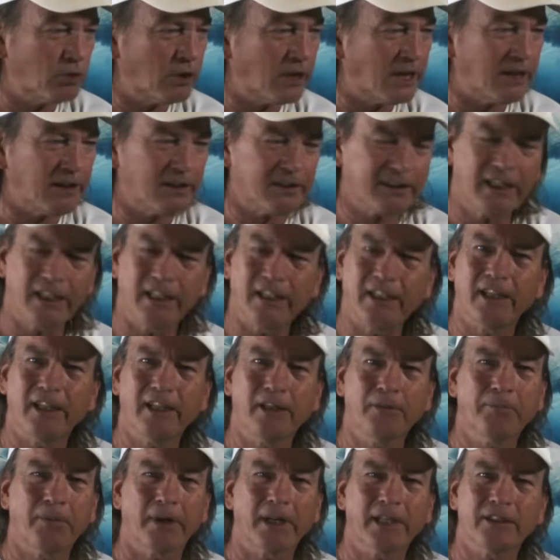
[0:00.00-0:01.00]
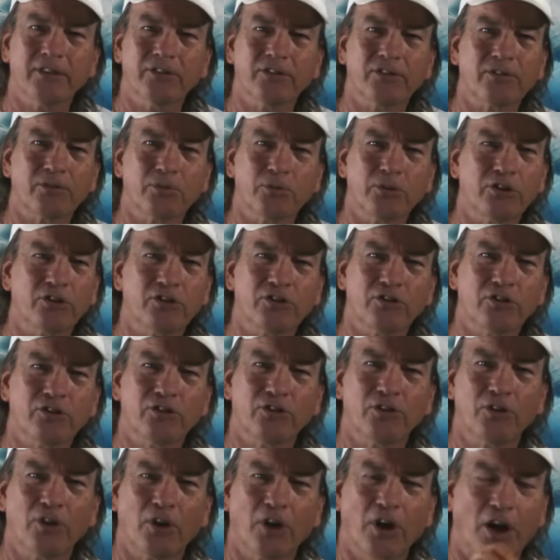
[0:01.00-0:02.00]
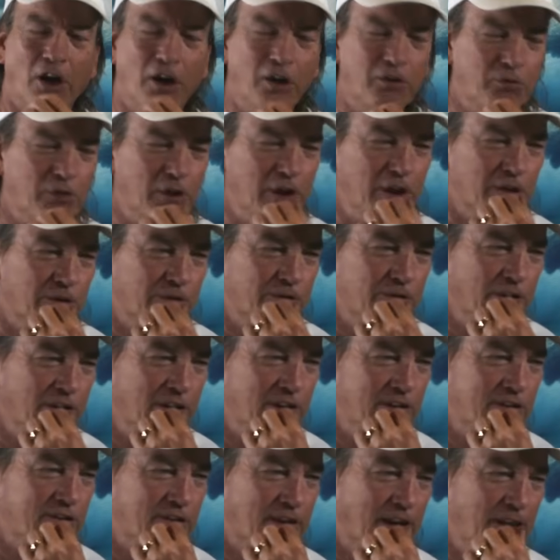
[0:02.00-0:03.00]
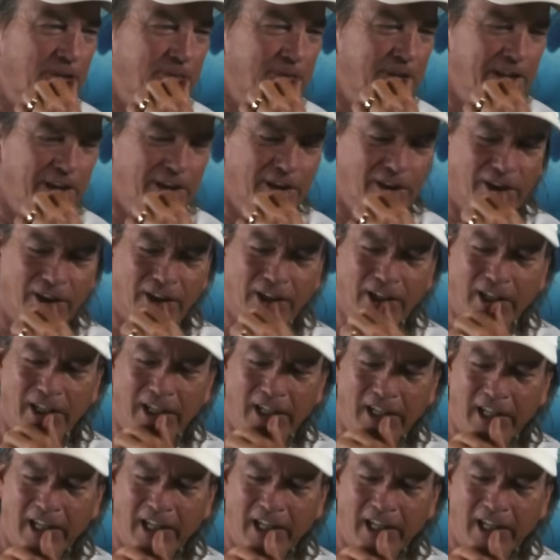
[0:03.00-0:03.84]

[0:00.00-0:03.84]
We're not getting any bites, which is unreal for this time of the year.